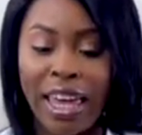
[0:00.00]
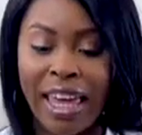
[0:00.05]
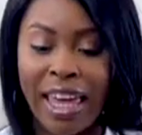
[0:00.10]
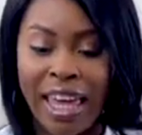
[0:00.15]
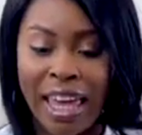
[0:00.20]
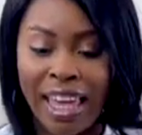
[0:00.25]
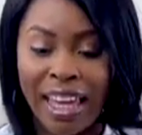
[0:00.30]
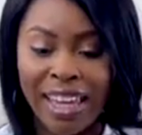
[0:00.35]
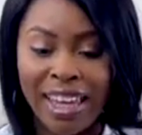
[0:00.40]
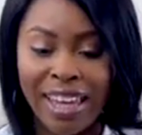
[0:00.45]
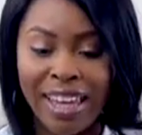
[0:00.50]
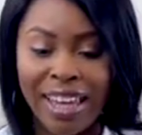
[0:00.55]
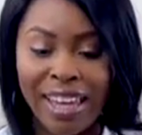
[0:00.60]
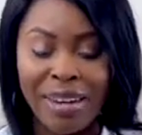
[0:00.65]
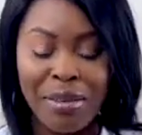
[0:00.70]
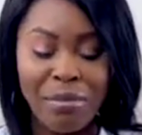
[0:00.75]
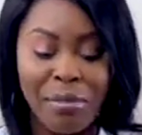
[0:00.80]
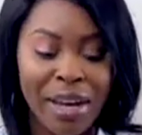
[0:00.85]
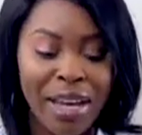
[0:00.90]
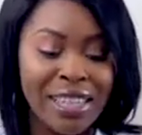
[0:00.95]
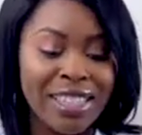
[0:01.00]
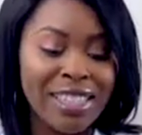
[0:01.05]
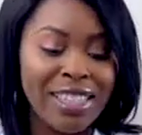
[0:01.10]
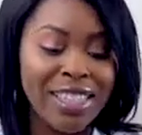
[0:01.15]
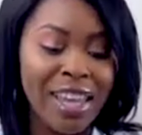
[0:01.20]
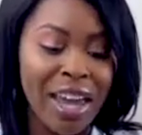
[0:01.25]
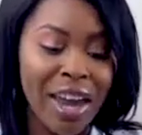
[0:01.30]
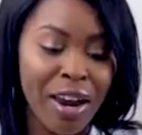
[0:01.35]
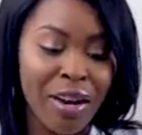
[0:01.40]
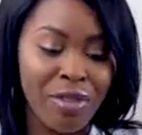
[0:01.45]
Alien by
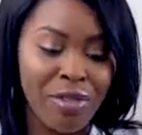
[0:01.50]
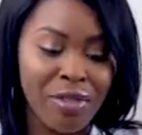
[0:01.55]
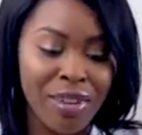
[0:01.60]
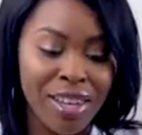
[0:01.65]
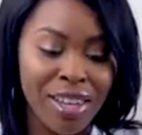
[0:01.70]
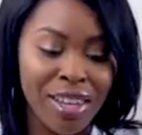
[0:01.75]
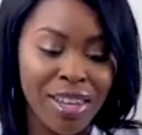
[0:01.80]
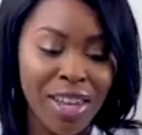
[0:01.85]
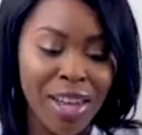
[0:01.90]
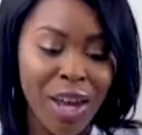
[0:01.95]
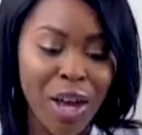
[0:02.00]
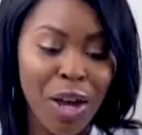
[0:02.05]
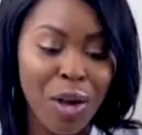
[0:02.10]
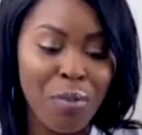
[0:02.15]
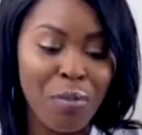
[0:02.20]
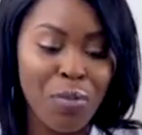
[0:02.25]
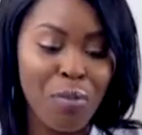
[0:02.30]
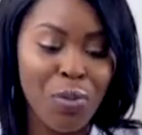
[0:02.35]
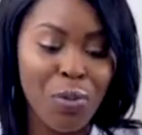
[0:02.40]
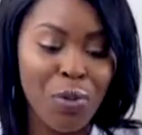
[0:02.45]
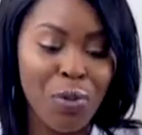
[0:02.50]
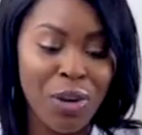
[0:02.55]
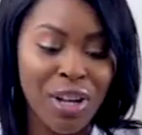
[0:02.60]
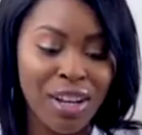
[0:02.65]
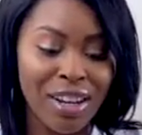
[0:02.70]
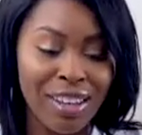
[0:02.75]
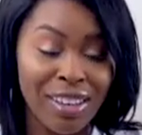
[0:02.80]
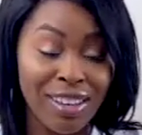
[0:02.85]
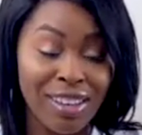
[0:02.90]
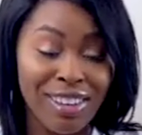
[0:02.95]
Thierry
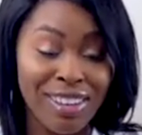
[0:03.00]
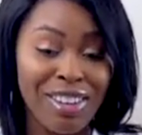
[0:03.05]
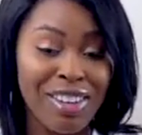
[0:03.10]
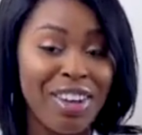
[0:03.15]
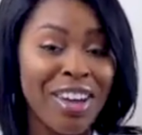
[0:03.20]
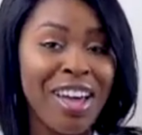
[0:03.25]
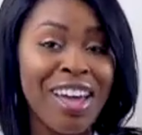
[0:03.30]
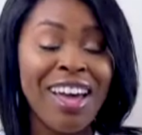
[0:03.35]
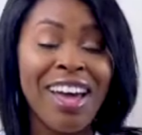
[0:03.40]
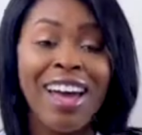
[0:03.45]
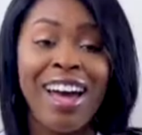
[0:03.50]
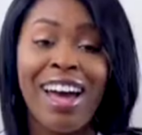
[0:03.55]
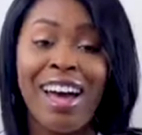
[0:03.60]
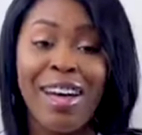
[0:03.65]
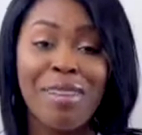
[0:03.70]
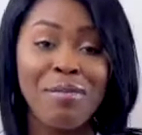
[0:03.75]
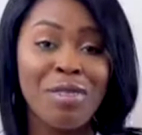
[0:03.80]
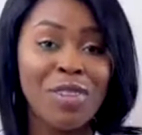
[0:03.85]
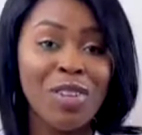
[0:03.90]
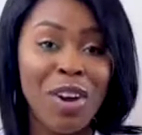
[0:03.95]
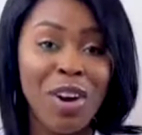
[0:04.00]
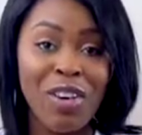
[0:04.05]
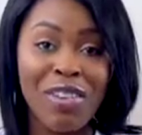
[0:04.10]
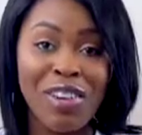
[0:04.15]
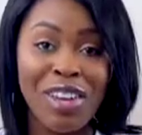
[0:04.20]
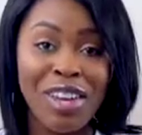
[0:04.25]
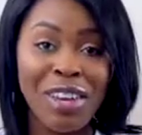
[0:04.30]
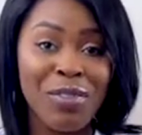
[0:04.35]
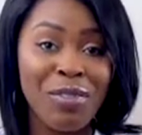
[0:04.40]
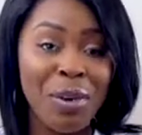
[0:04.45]
Mugler. I'm sorry
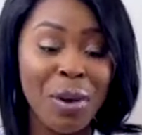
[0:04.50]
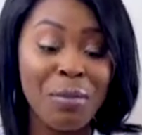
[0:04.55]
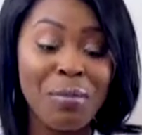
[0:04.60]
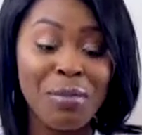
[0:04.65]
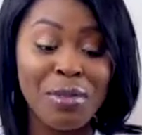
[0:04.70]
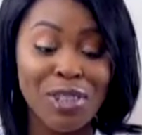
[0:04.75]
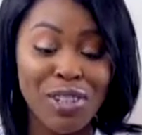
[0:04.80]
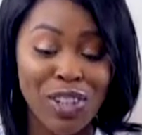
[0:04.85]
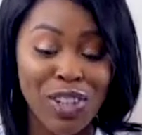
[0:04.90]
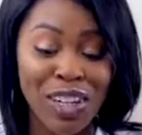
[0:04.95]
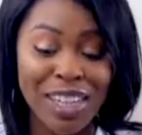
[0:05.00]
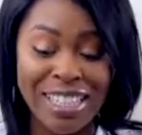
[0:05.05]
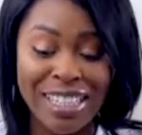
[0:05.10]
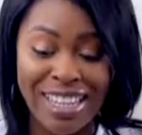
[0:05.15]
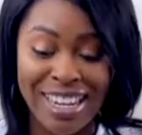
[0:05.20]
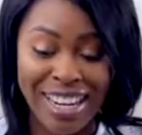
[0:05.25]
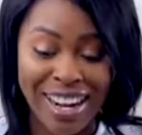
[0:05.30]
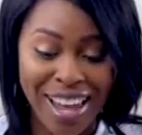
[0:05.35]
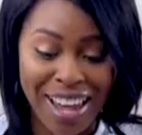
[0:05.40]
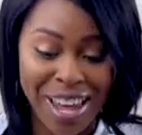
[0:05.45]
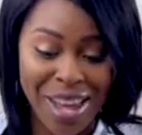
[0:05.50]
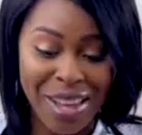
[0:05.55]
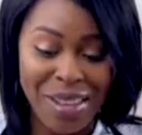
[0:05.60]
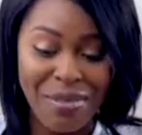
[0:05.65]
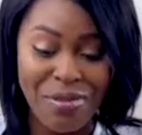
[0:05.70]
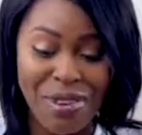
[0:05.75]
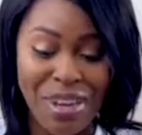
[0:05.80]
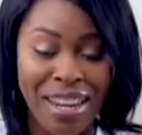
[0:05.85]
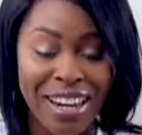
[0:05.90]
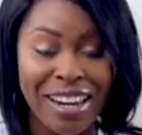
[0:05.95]
if I butchered the
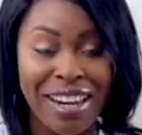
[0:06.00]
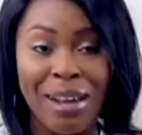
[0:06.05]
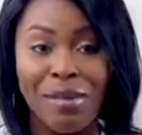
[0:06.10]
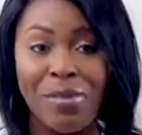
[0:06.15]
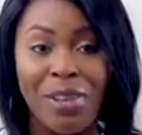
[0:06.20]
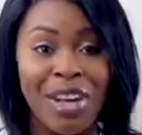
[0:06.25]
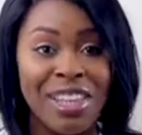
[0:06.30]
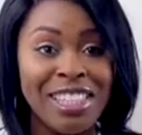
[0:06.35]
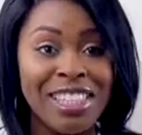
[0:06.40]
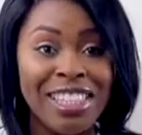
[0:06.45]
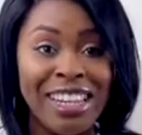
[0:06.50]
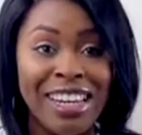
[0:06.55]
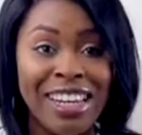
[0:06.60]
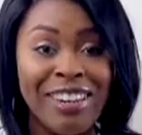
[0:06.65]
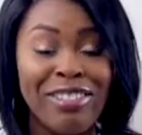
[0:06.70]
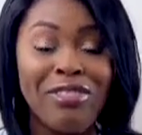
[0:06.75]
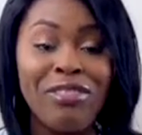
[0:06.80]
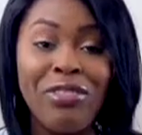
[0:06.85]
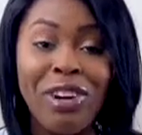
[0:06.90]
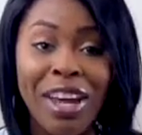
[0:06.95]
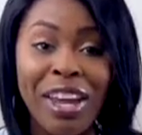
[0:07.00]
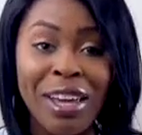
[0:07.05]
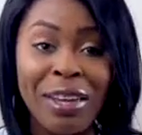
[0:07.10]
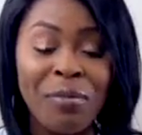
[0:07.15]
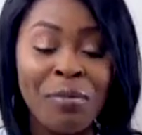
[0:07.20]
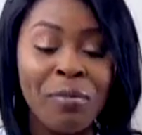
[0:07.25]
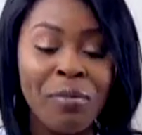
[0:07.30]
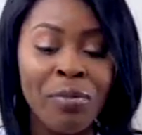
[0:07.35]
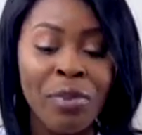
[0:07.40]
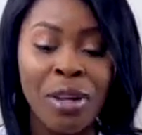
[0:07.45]
name and I'm not saying it right,
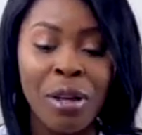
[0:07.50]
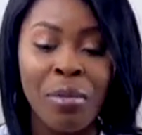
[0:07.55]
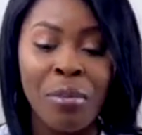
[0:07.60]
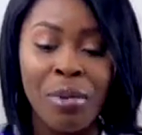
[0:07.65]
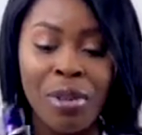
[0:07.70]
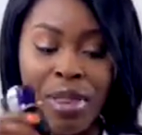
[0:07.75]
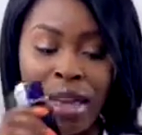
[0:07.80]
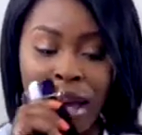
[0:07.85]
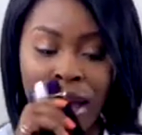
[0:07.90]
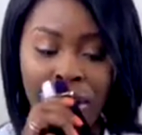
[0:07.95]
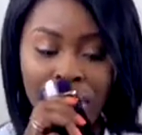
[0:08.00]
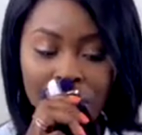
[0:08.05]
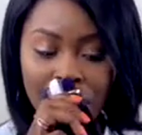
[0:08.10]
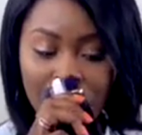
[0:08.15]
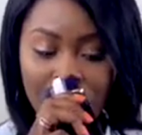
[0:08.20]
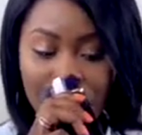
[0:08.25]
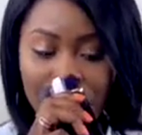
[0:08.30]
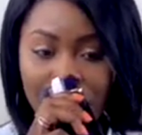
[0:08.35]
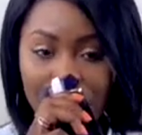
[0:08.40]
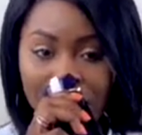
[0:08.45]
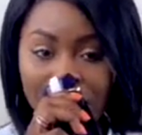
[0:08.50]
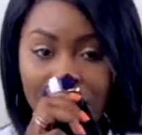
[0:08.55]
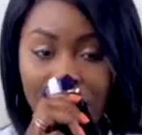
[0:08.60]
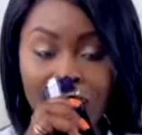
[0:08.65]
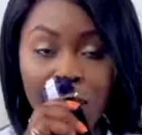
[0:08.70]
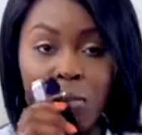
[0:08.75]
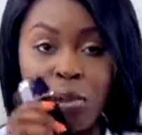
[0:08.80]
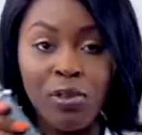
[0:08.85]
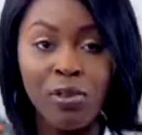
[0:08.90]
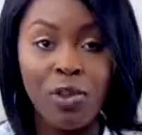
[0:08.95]
but then this
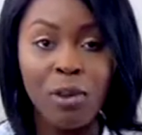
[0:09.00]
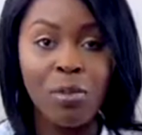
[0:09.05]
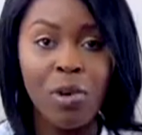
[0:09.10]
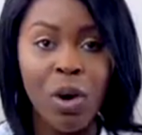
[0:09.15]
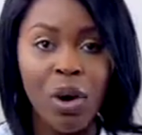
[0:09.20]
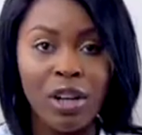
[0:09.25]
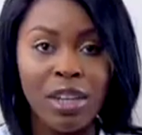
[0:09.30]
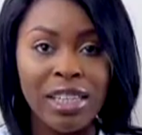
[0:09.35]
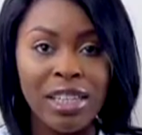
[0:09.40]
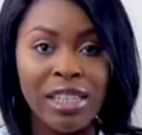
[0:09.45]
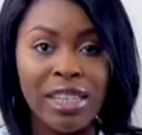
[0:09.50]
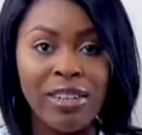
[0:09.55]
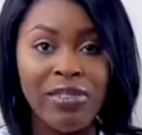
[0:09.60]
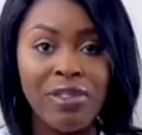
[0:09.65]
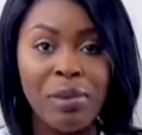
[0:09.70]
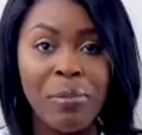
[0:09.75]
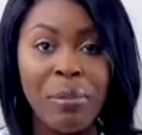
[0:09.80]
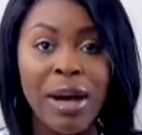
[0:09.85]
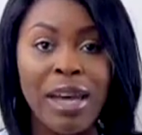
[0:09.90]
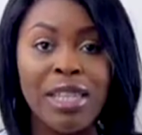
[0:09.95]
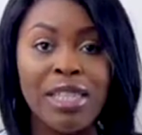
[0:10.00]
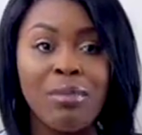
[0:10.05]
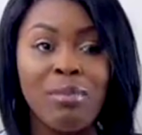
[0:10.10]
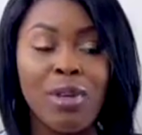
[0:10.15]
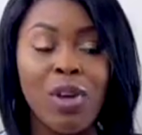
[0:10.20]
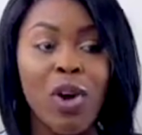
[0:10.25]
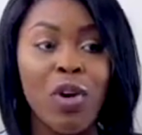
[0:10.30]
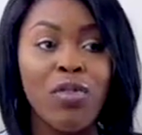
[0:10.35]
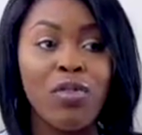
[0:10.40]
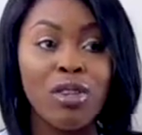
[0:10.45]
perfume honestly reminds me
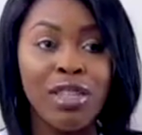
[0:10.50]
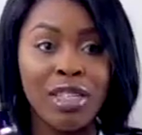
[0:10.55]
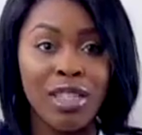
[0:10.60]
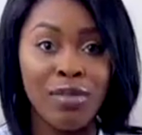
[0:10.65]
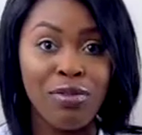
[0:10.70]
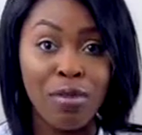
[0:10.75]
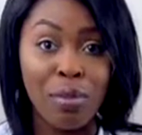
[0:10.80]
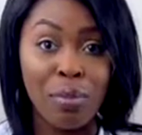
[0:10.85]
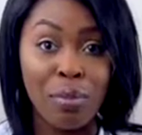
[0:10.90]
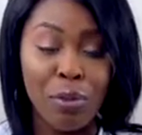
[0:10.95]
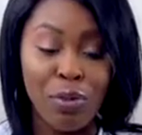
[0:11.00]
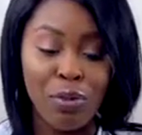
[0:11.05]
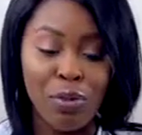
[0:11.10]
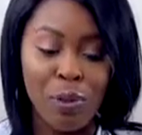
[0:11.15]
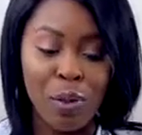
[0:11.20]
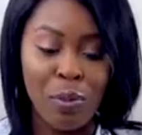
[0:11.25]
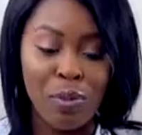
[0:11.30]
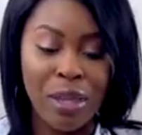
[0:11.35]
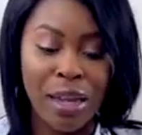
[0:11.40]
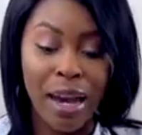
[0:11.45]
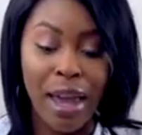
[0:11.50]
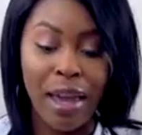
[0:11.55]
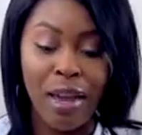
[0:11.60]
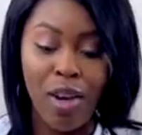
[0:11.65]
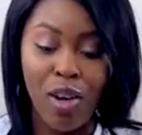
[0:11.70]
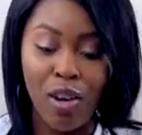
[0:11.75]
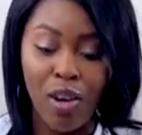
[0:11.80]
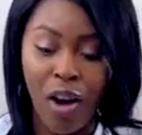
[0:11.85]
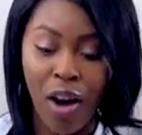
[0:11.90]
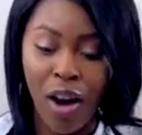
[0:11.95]
of a different perfume that I
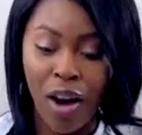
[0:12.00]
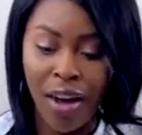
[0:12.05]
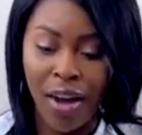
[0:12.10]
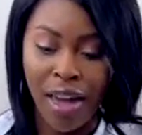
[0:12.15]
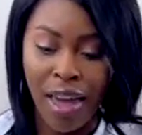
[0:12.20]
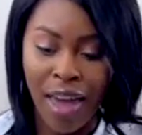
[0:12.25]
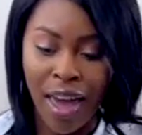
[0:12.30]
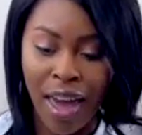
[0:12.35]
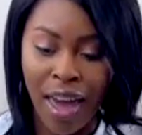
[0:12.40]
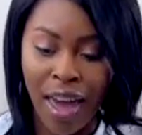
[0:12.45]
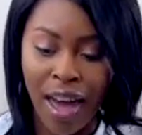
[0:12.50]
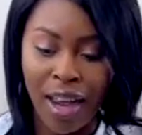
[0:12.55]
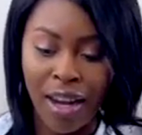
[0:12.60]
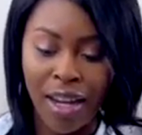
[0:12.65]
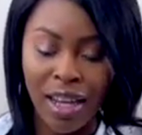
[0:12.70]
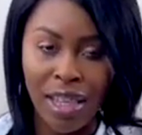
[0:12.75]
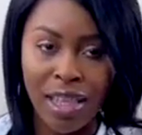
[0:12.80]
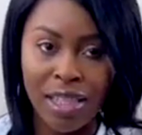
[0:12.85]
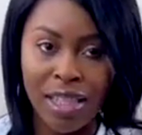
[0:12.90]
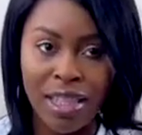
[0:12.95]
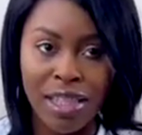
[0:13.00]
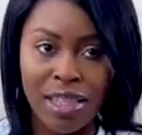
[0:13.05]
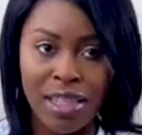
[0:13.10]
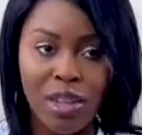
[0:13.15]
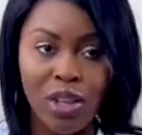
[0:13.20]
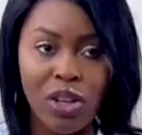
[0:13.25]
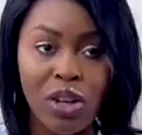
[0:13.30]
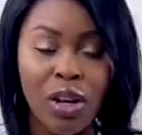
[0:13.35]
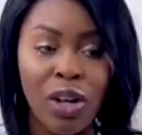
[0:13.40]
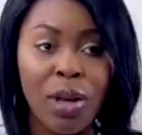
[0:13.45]
got, and it's
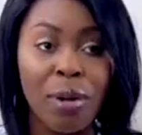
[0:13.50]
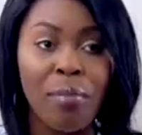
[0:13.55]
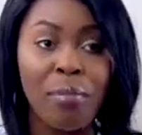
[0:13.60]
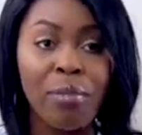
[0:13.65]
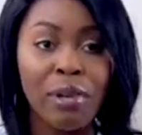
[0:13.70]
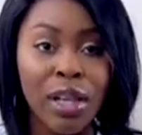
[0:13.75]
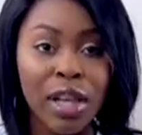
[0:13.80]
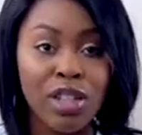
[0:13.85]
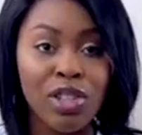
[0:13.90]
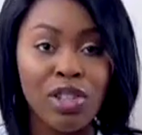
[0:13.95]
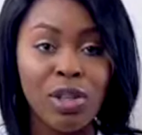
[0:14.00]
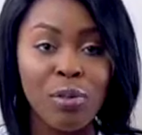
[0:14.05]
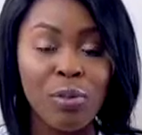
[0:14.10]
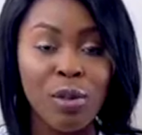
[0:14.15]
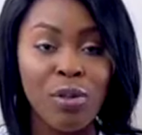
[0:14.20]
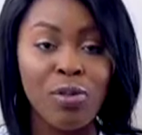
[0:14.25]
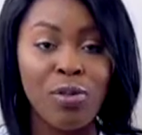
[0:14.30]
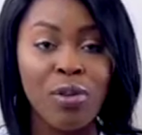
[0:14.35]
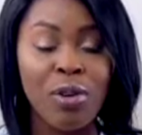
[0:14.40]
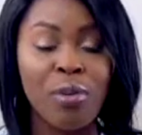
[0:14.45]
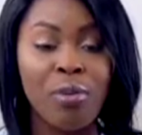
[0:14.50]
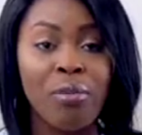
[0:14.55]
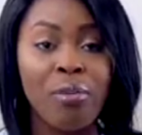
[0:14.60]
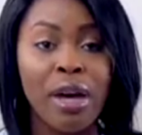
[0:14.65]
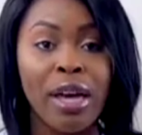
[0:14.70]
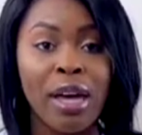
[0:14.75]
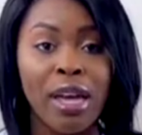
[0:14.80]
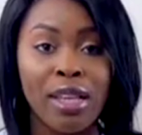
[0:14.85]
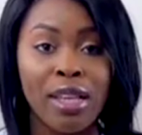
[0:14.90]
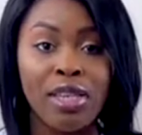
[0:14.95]
the Pleasure perfume
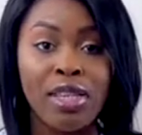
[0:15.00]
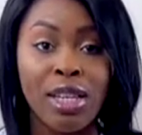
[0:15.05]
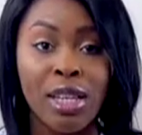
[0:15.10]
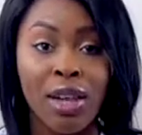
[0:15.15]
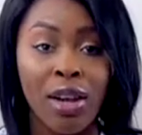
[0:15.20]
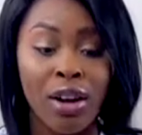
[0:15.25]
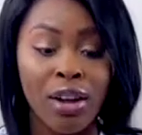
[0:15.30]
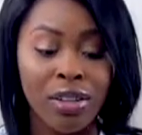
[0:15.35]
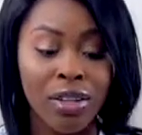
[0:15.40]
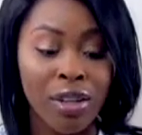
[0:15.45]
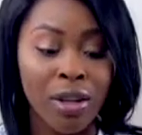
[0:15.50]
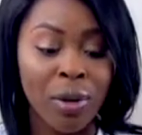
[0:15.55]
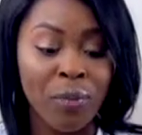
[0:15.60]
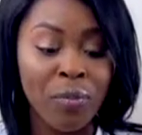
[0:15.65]
by Estee Lauder.